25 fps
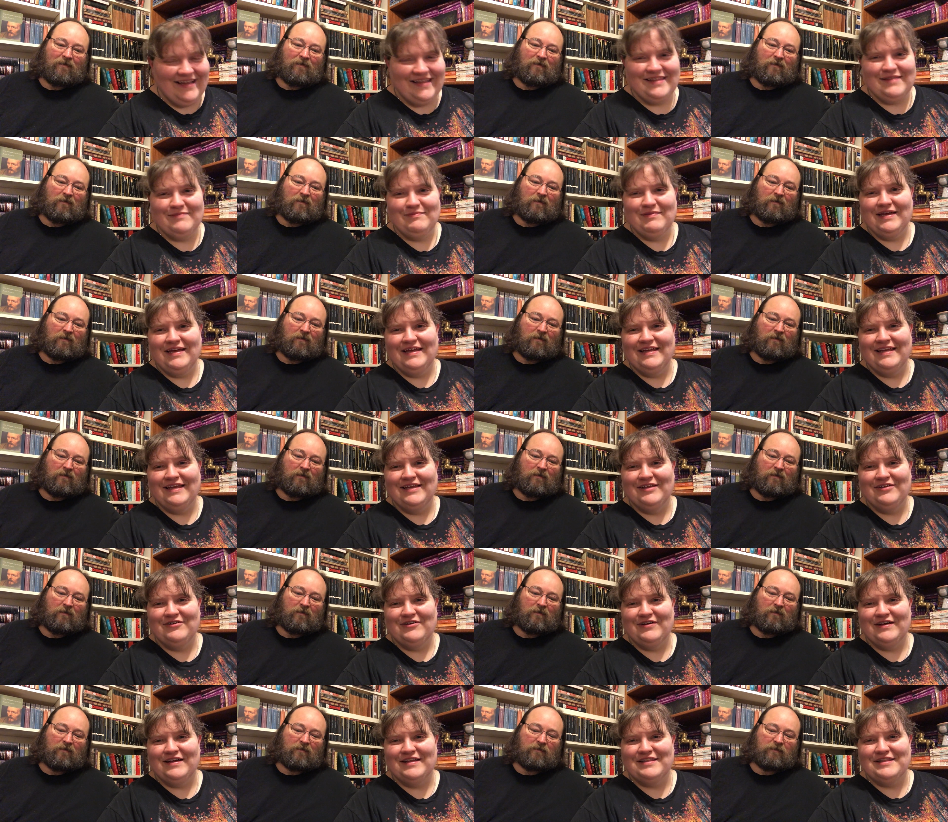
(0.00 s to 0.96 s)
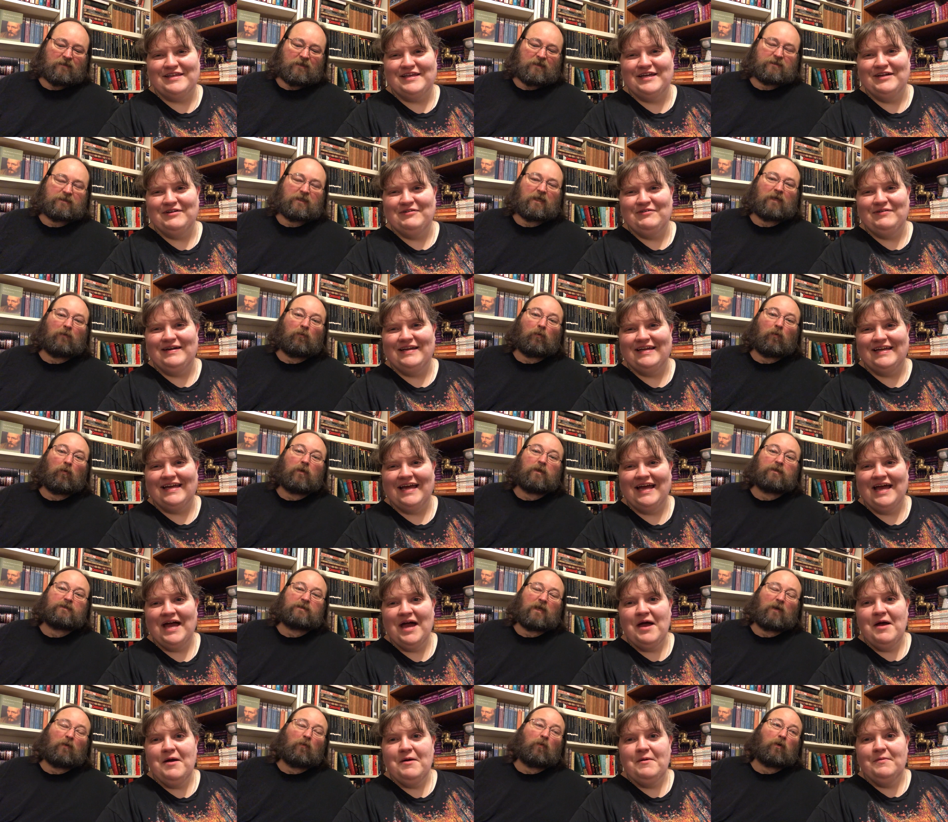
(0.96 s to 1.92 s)
Speaker 1: it's been an interesting let's say, week.
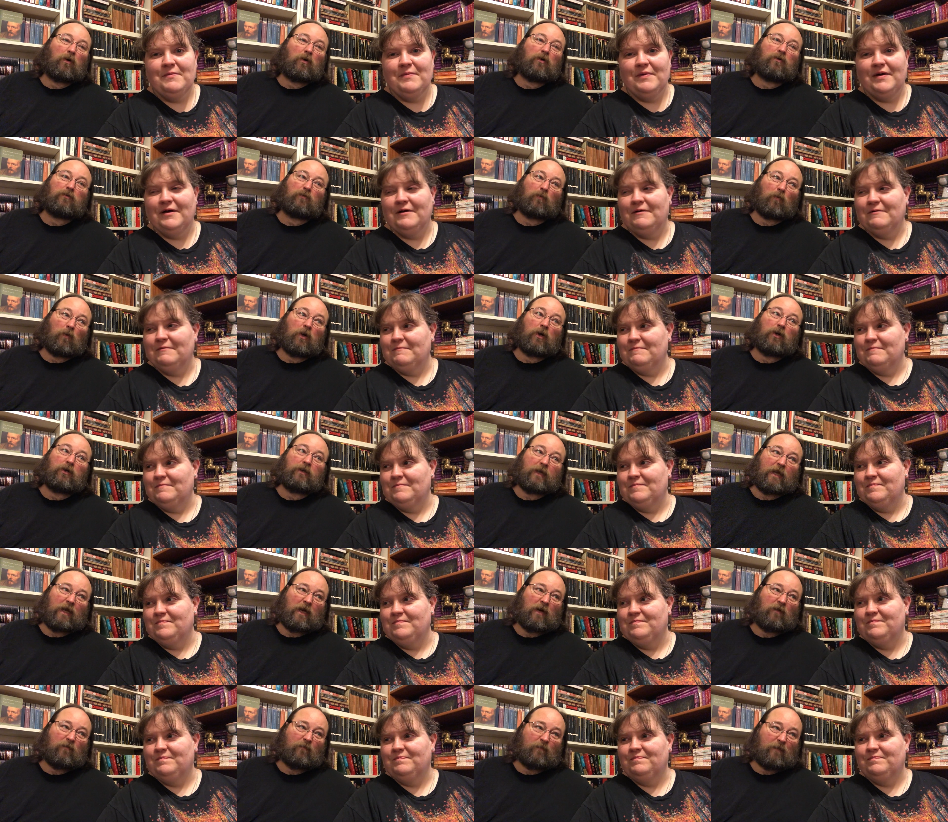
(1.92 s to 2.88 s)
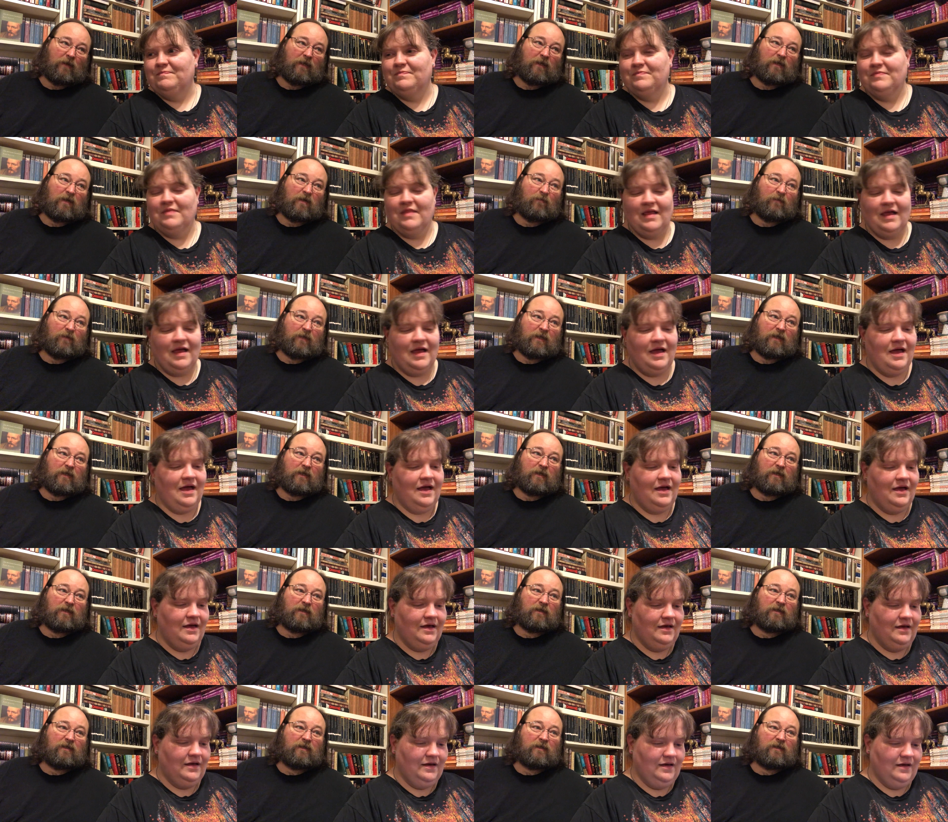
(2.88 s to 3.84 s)
Speaker 2: Let's say world, uh-huh. word count mm-hmm. may not be.
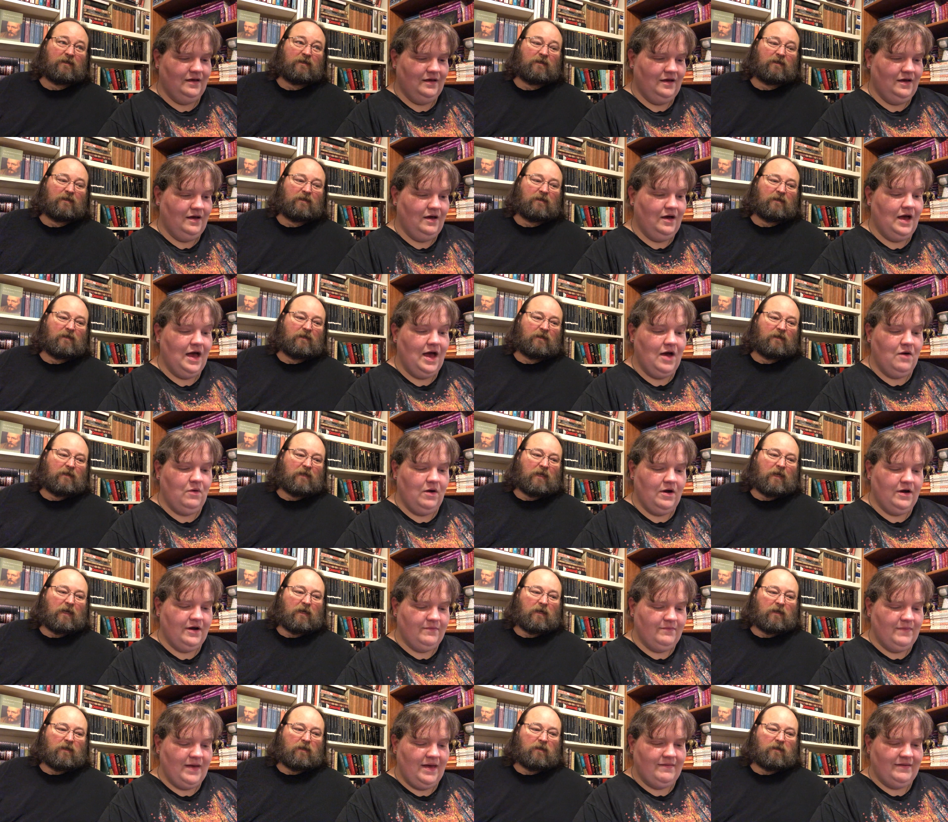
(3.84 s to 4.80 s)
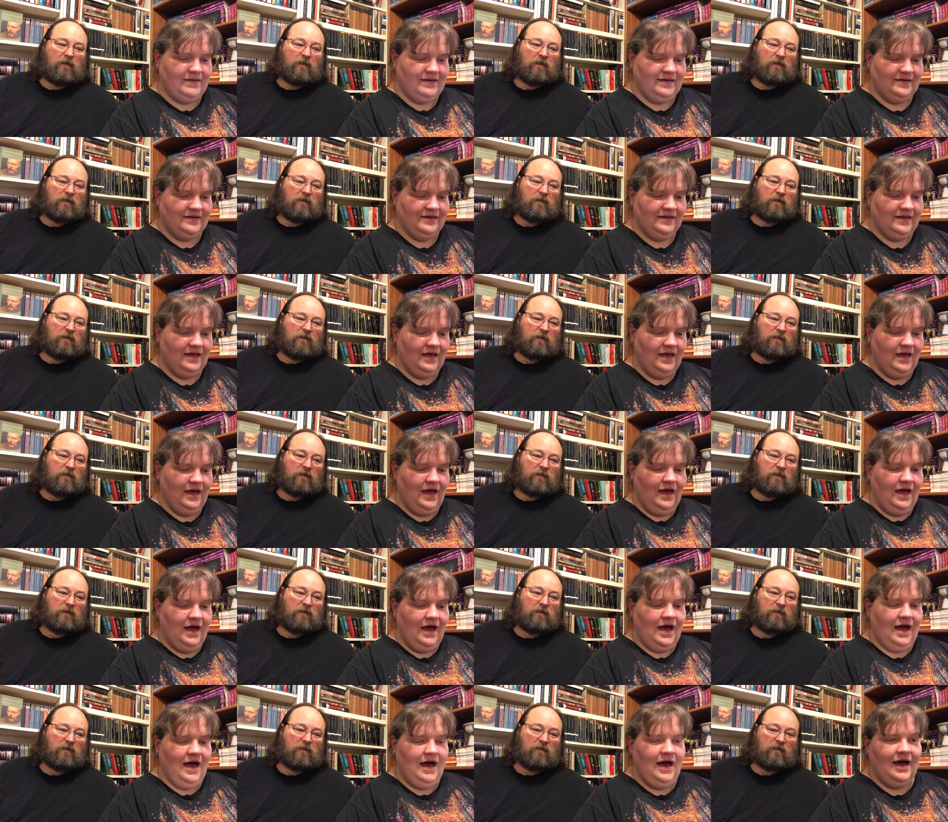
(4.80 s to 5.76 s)
Speaker 1: That word, yeah. maybe.
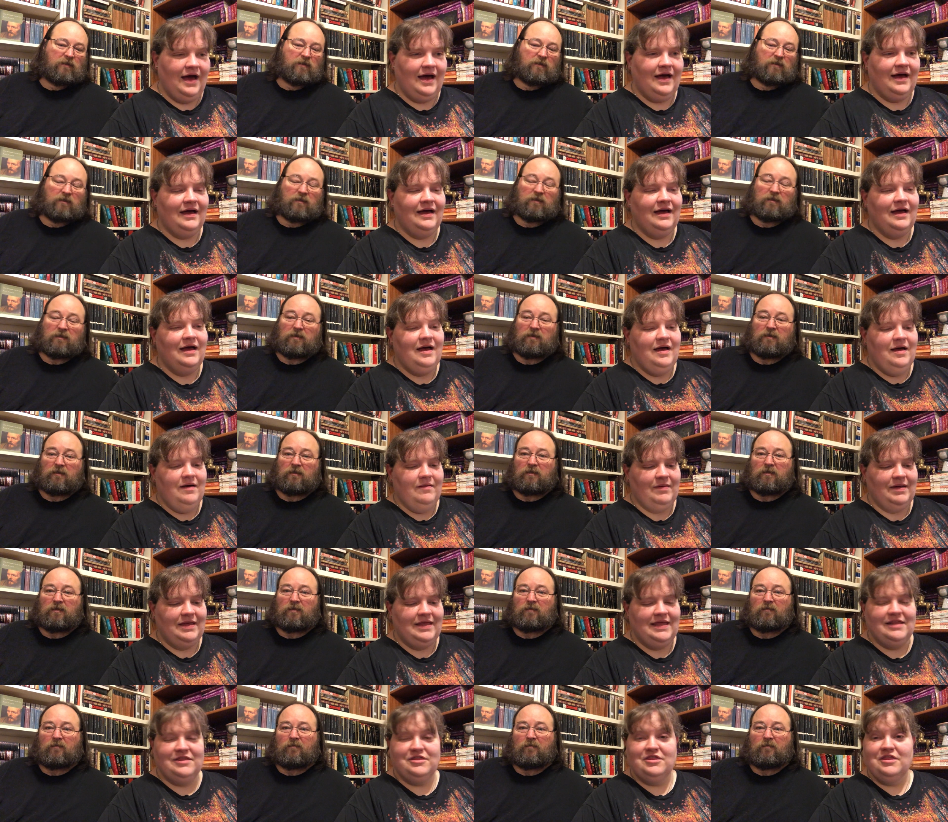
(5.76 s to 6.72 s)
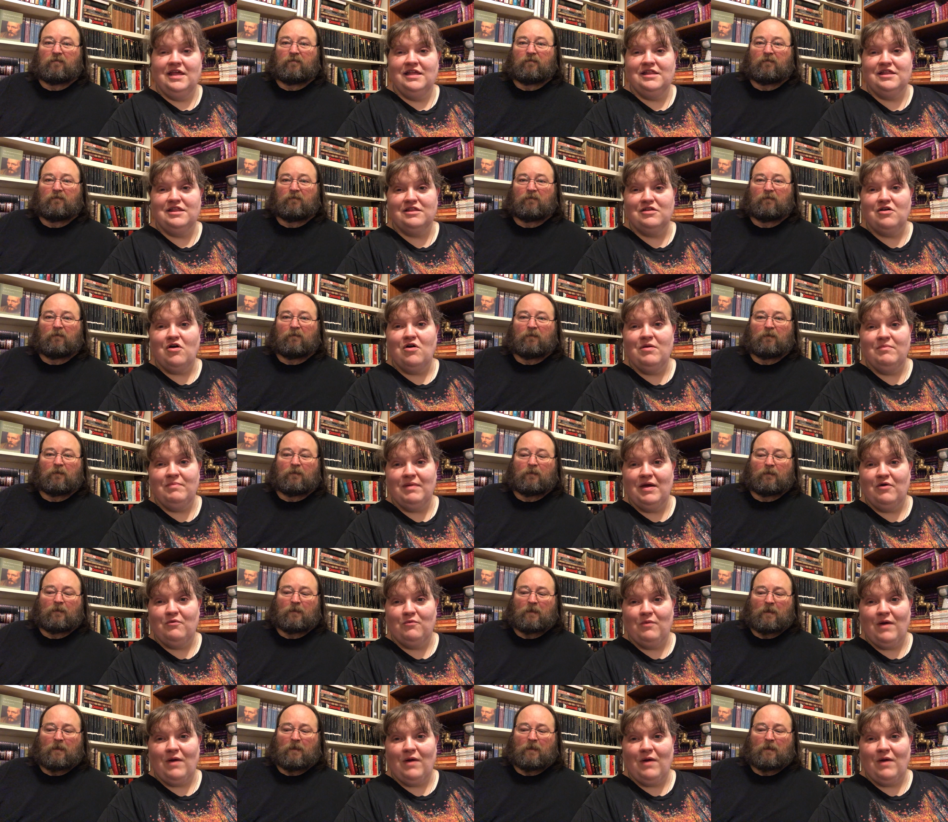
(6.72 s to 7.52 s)
Uh, but it, this is going to be a